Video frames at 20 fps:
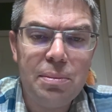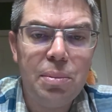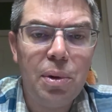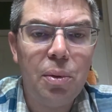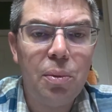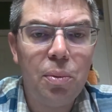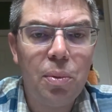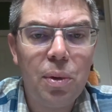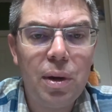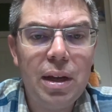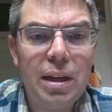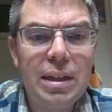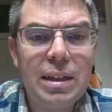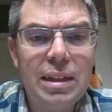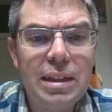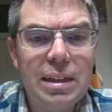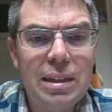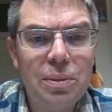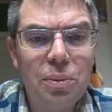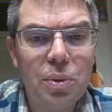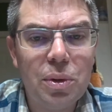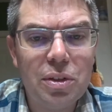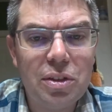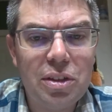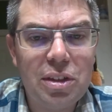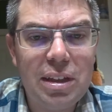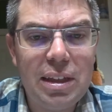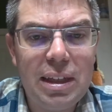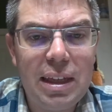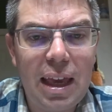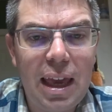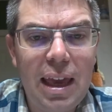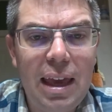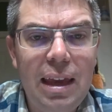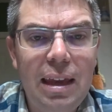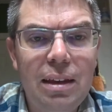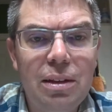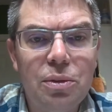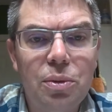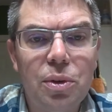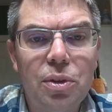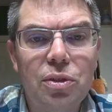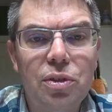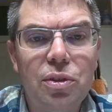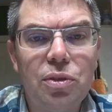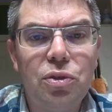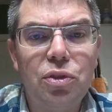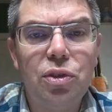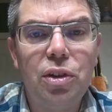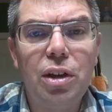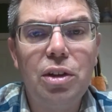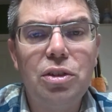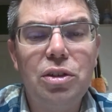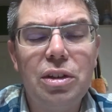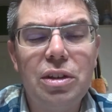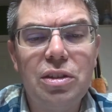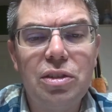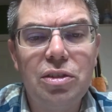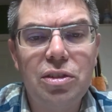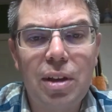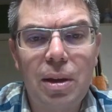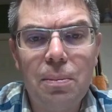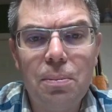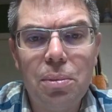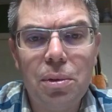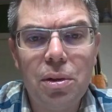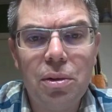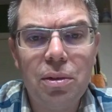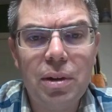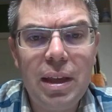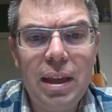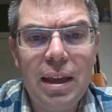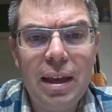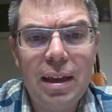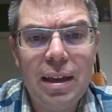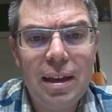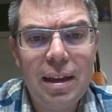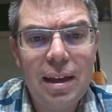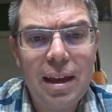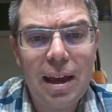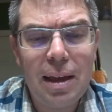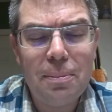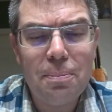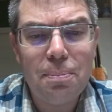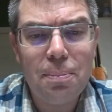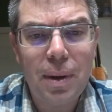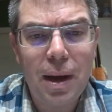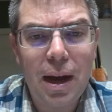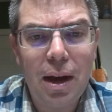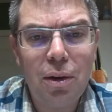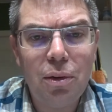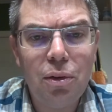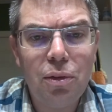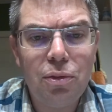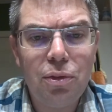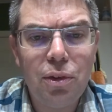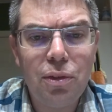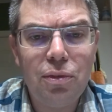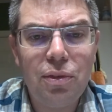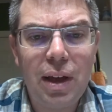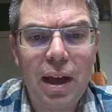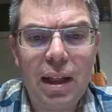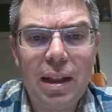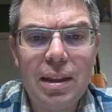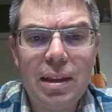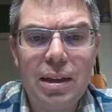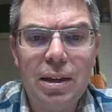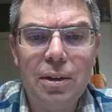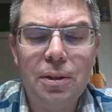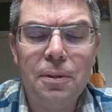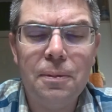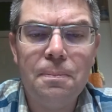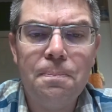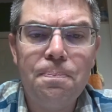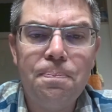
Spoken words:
but what was gained was of such exemplary and powerful value.